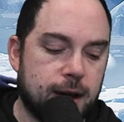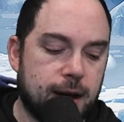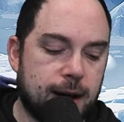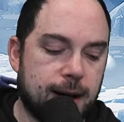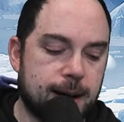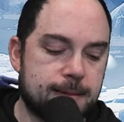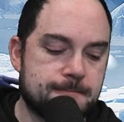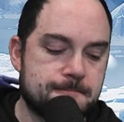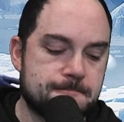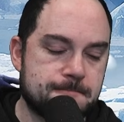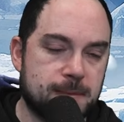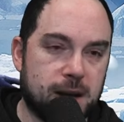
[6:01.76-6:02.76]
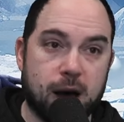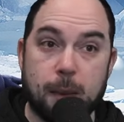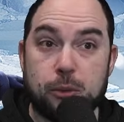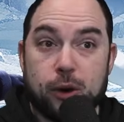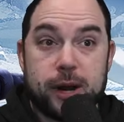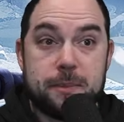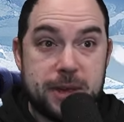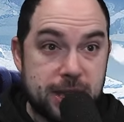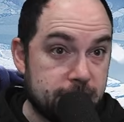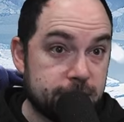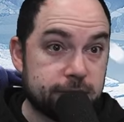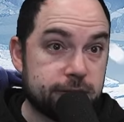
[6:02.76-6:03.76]
upgrade a
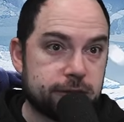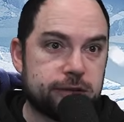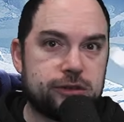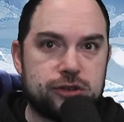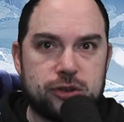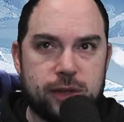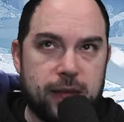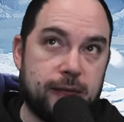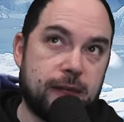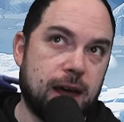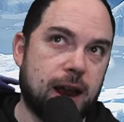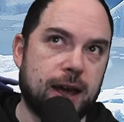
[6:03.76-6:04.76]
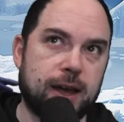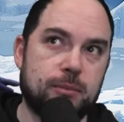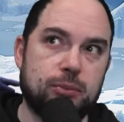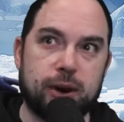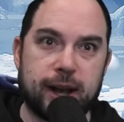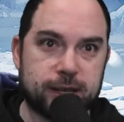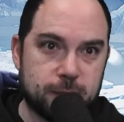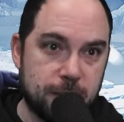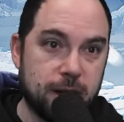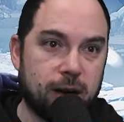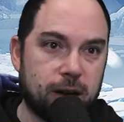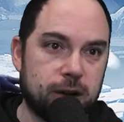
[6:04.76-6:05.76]
piece so that then I can put
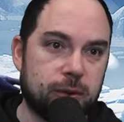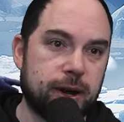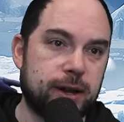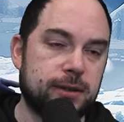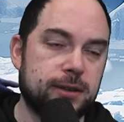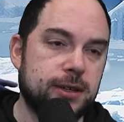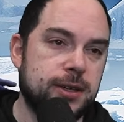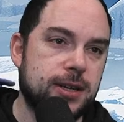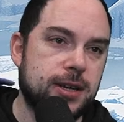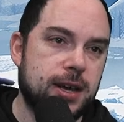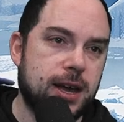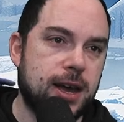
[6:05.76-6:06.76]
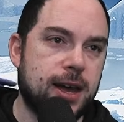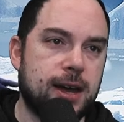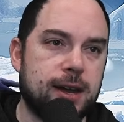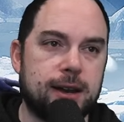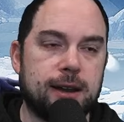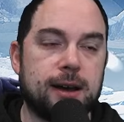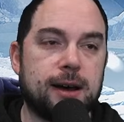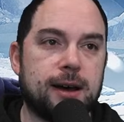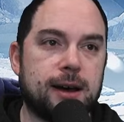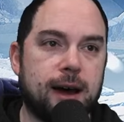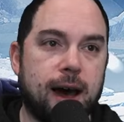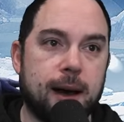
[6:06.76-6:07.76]
XP onto it. And
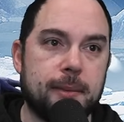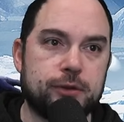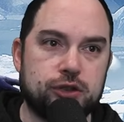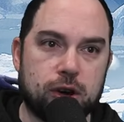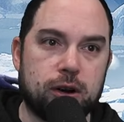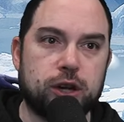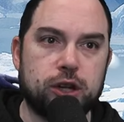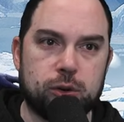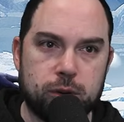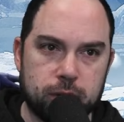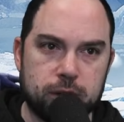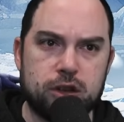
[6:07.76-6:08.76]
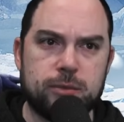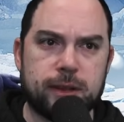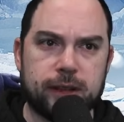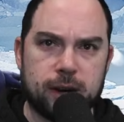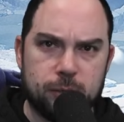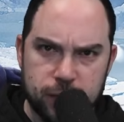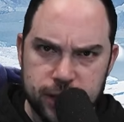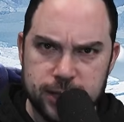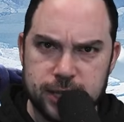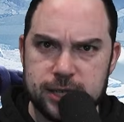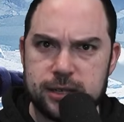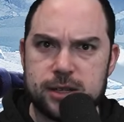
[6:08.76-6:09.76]
I'm starting to accumulate a pretty
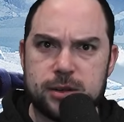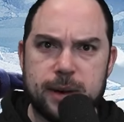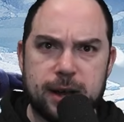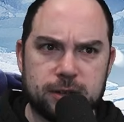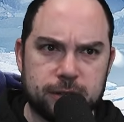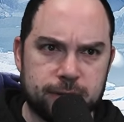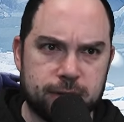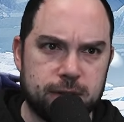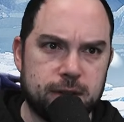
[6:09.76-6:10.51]
decent amount of